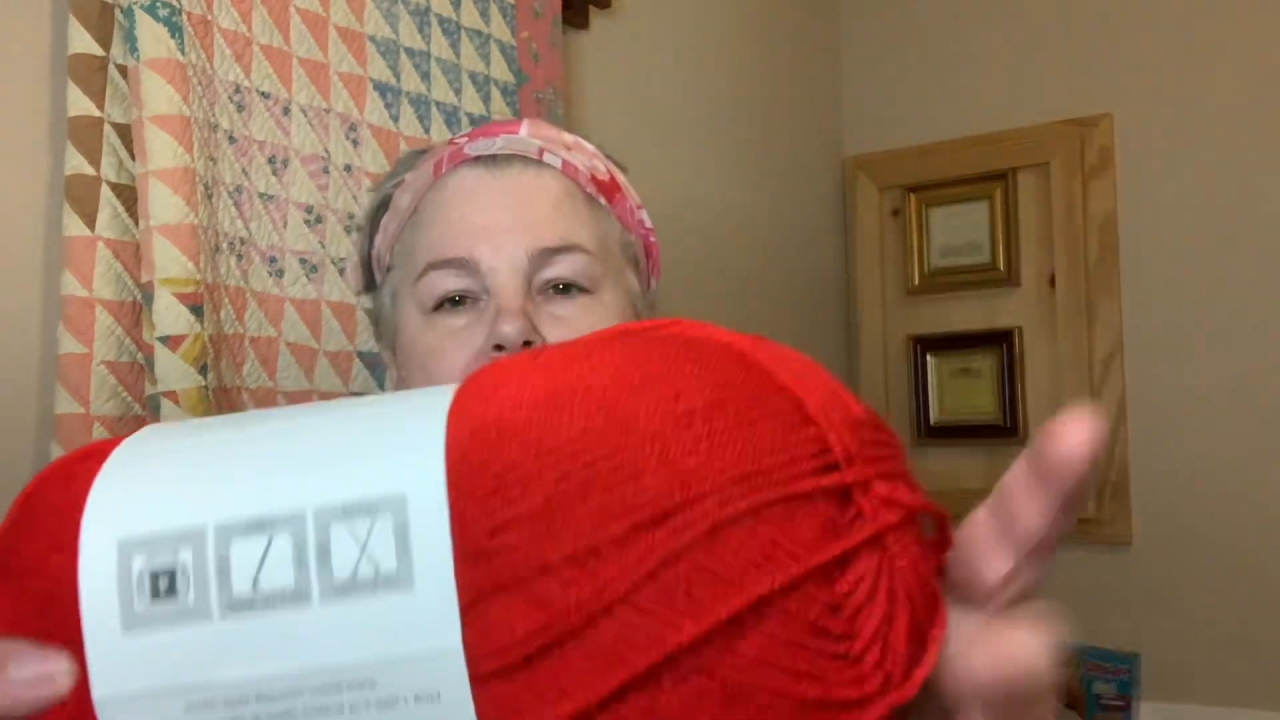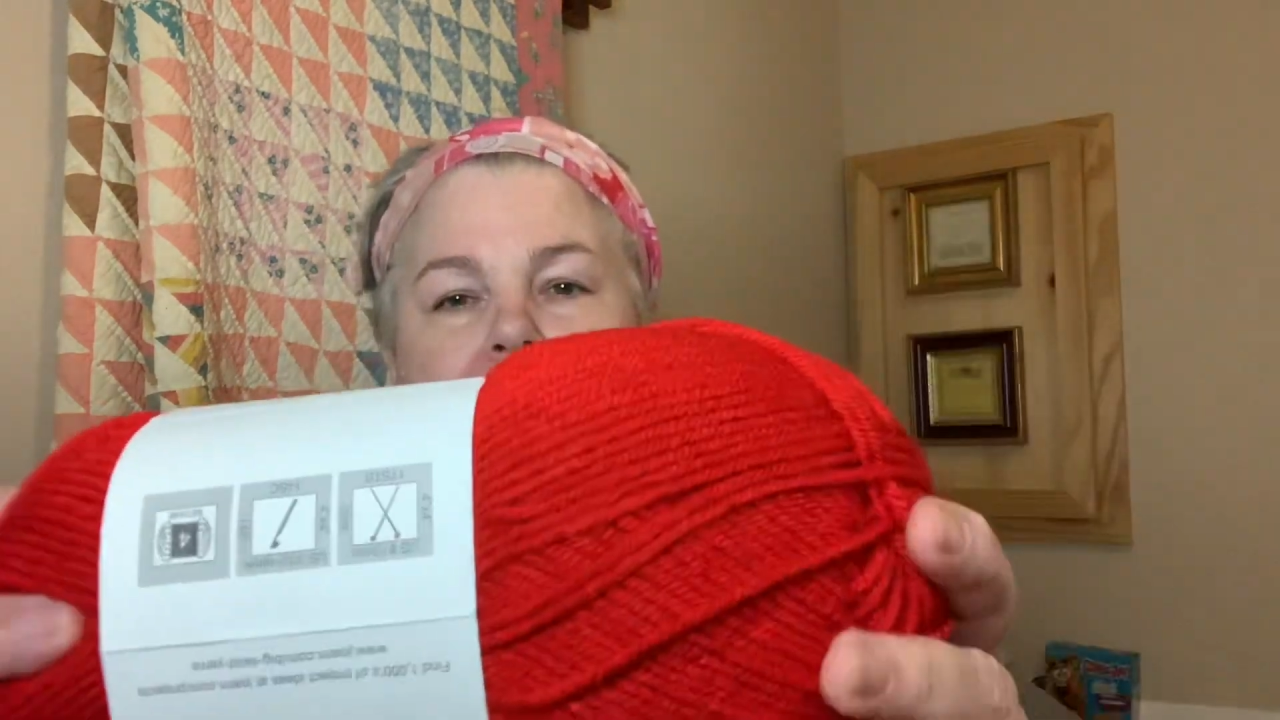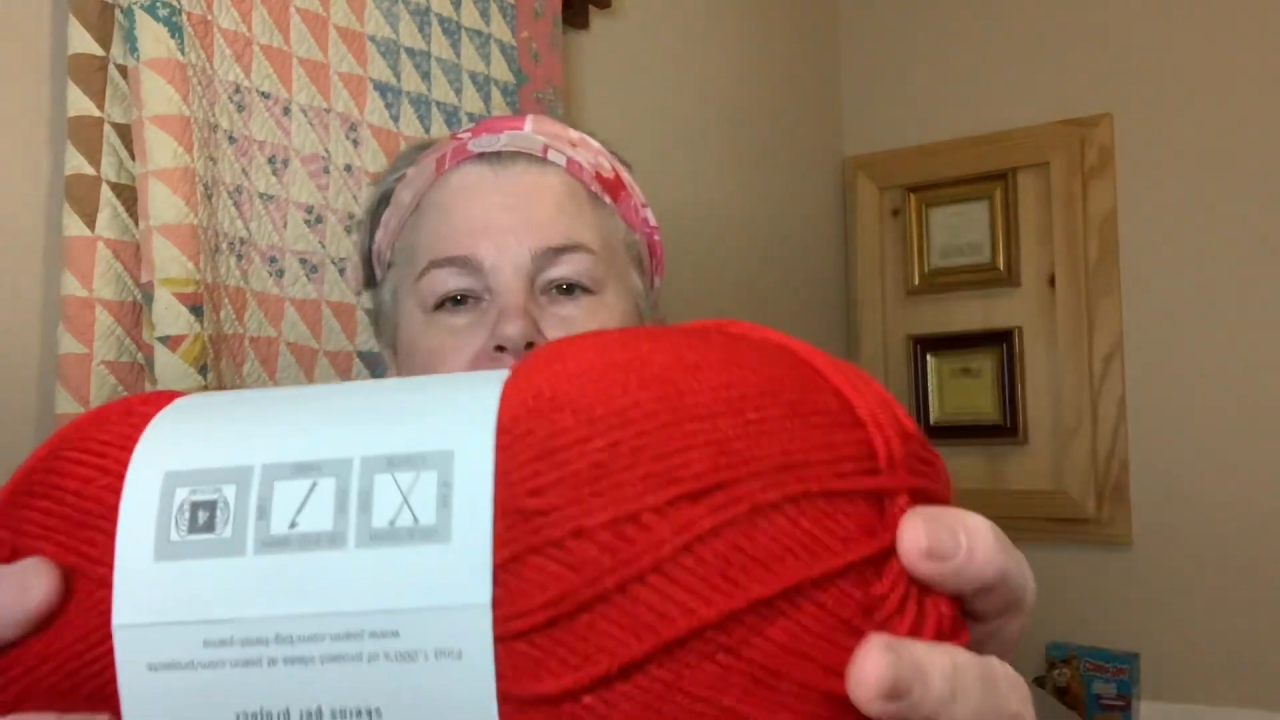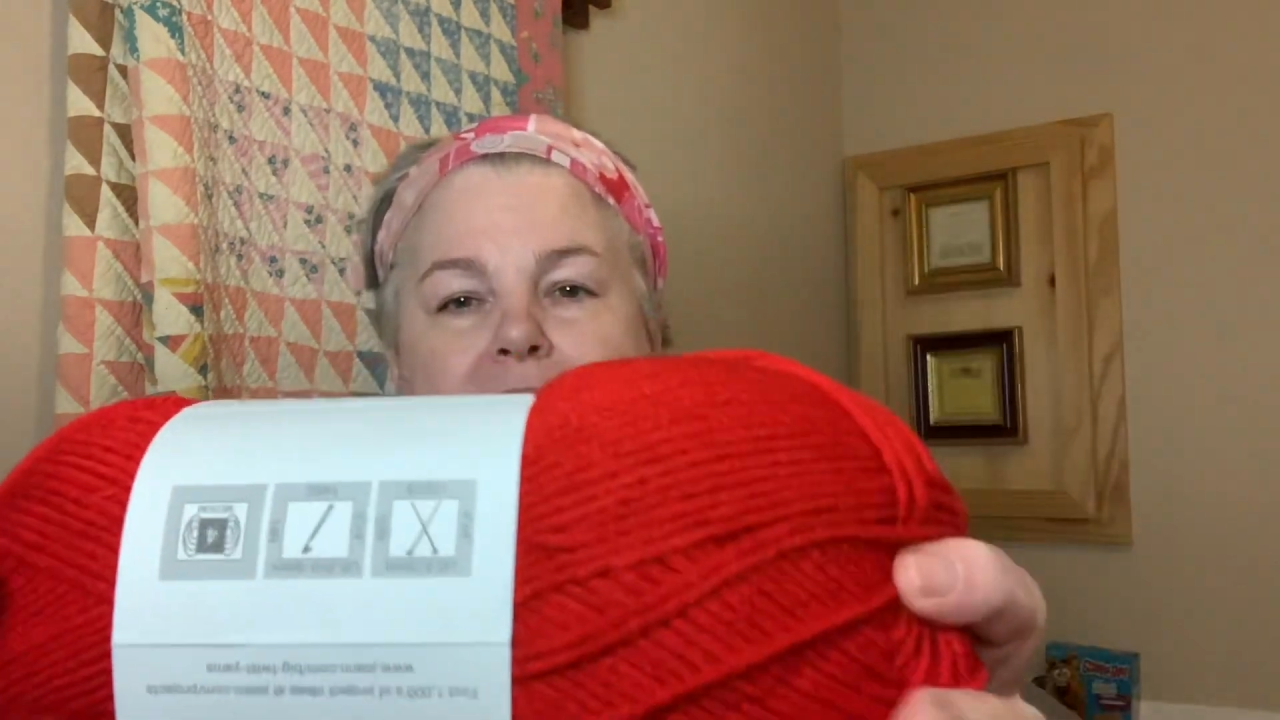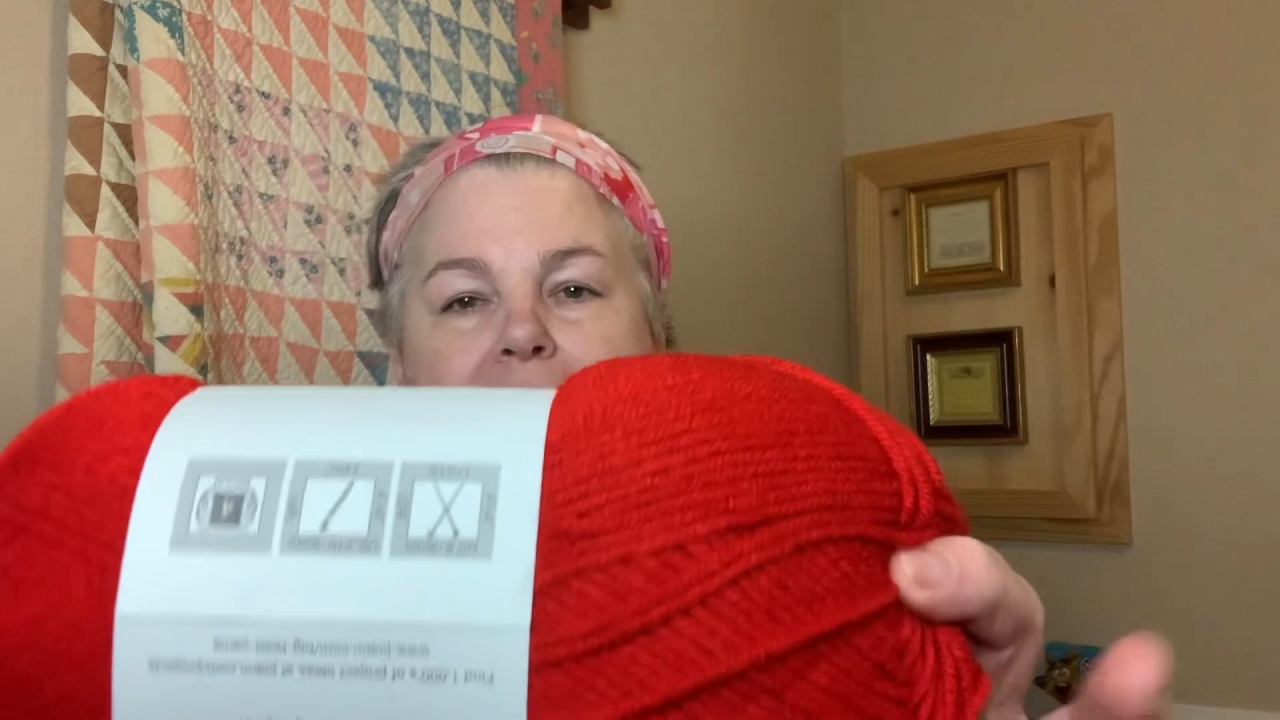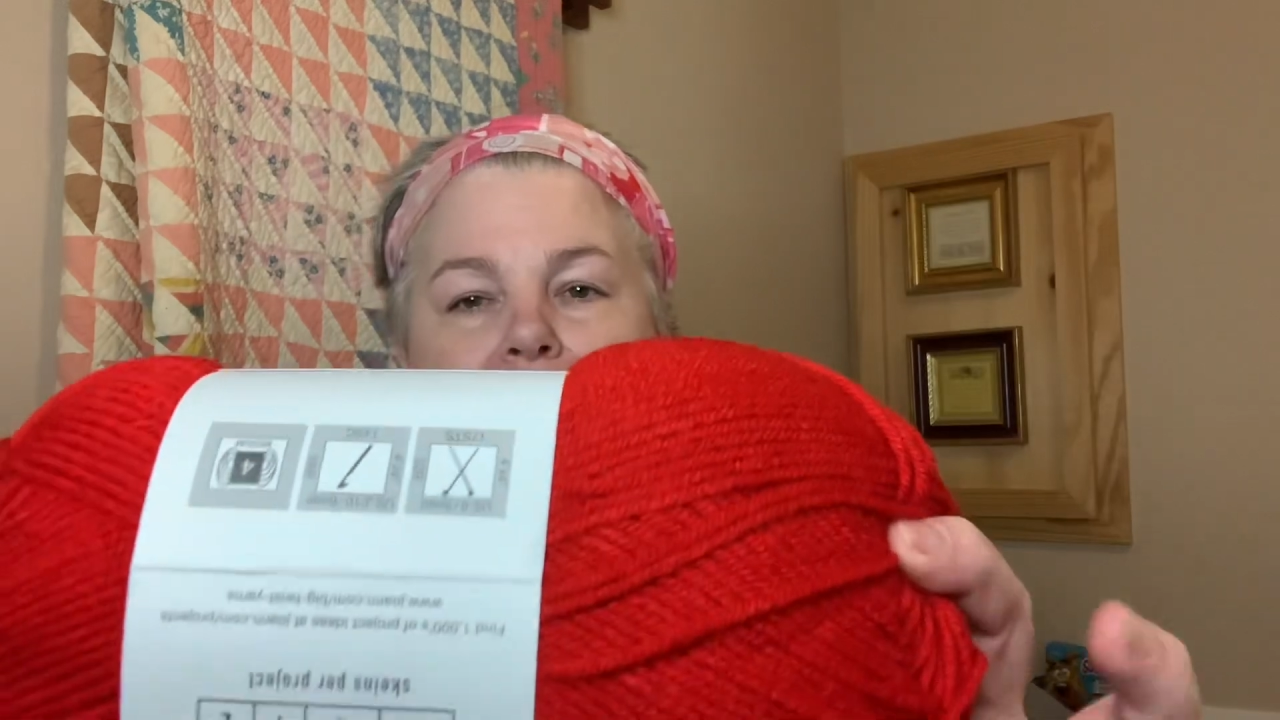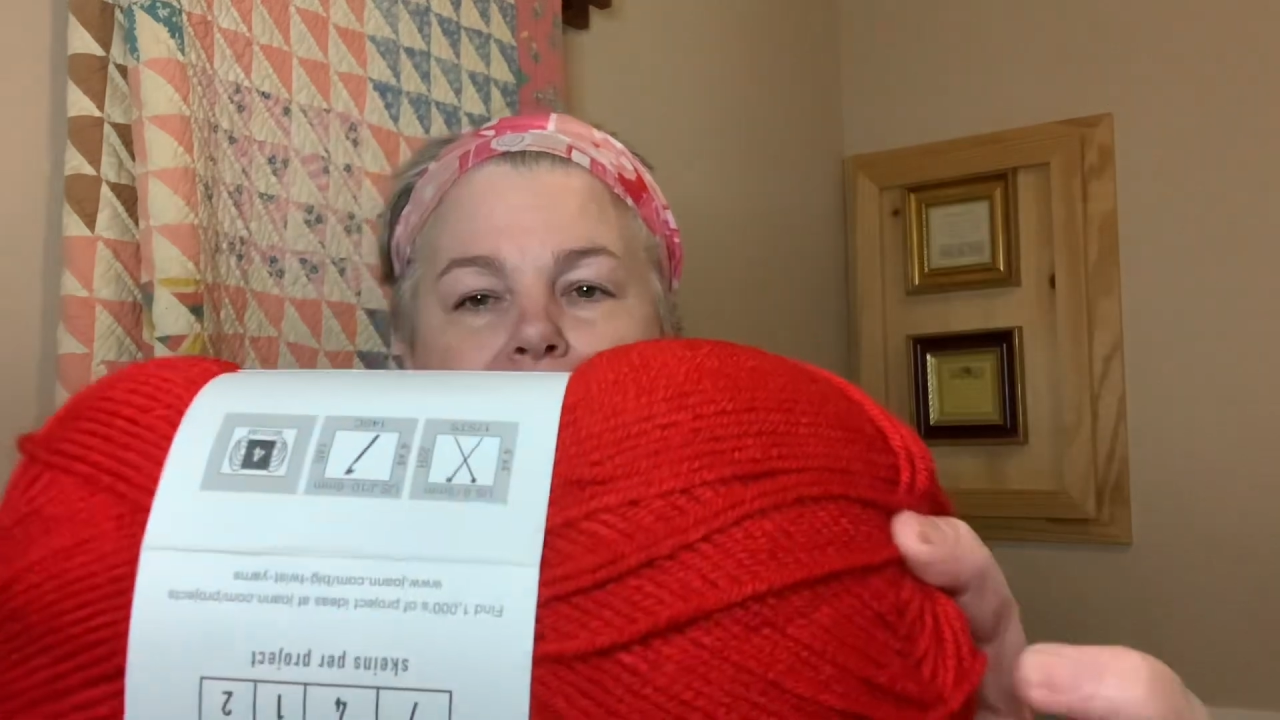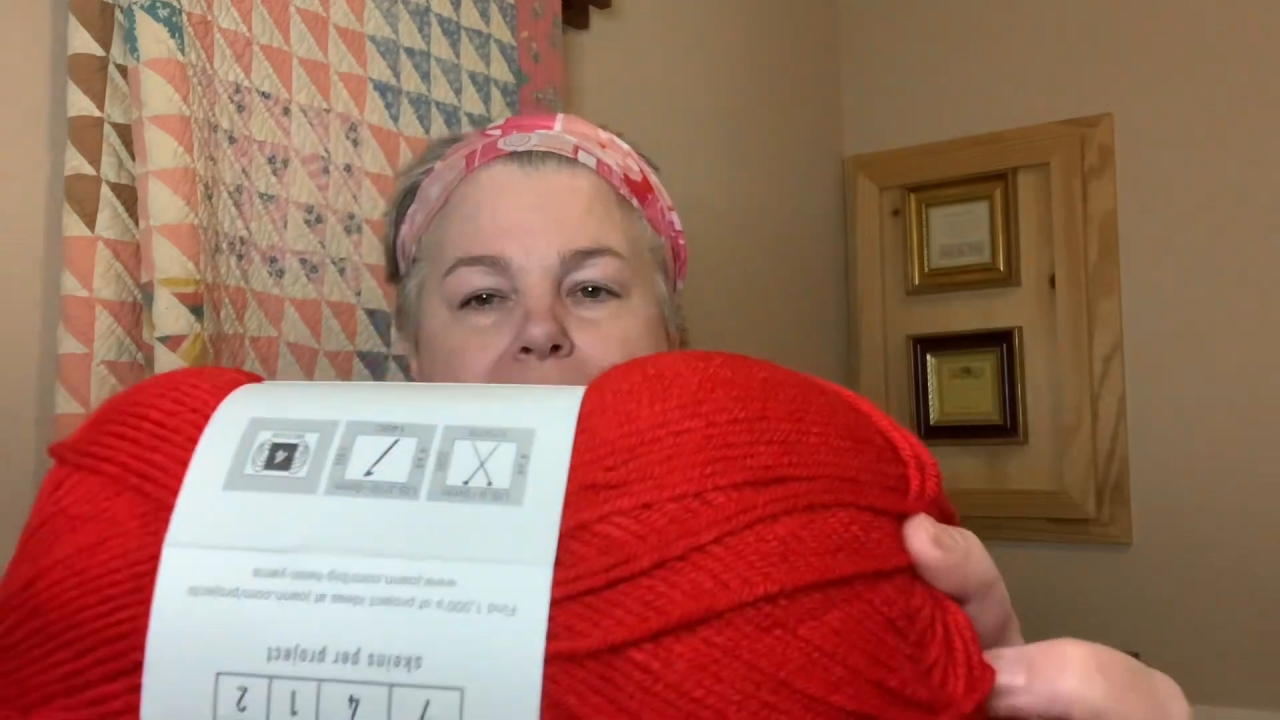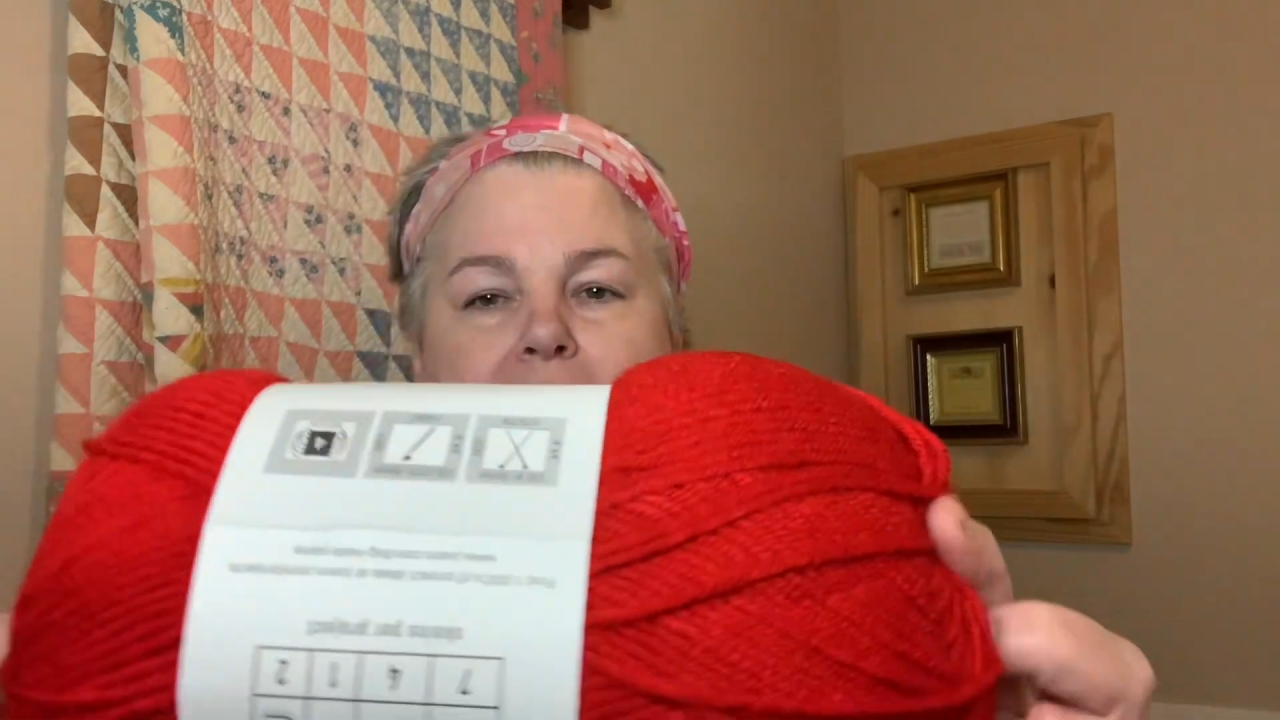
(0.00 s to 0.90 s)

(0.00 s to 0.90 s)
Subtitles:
Look at that.